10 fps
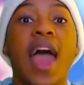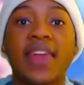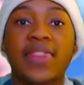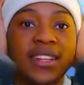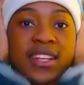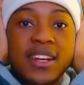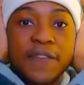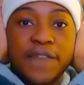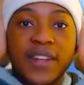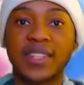and that didn't
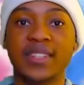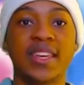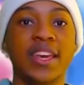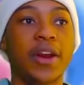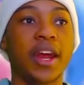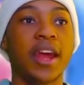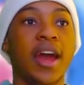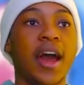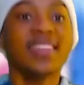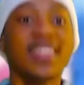affect his hearing.
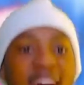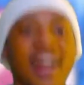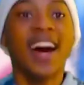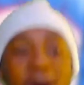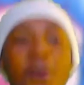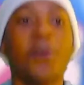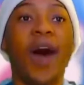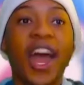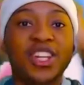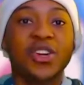No!
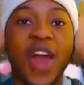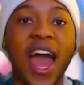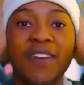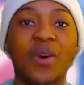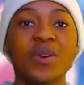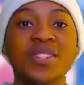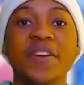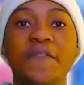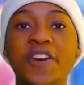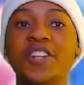Why do you have those in
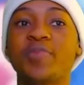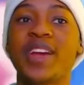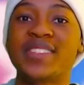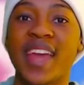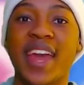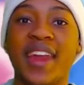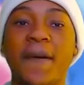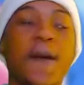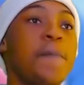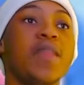the first place
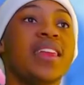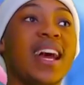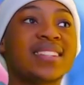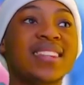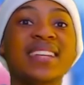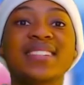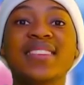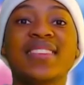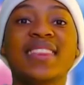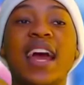then? That's
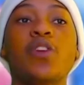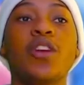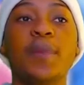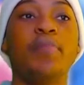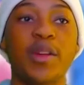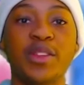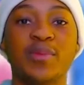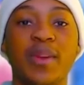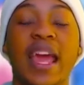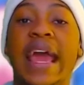the thing that really bothers
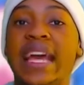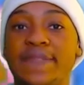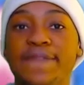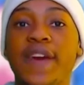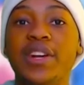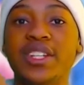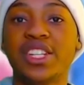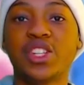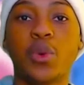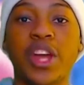me. It's very
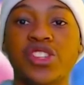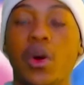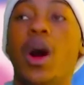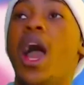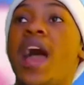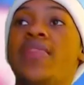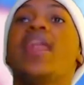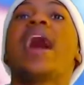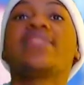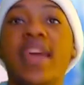situational, and then
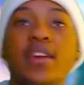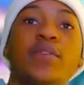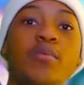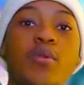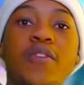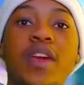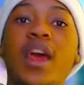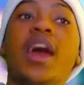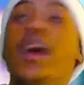at the end of the movie,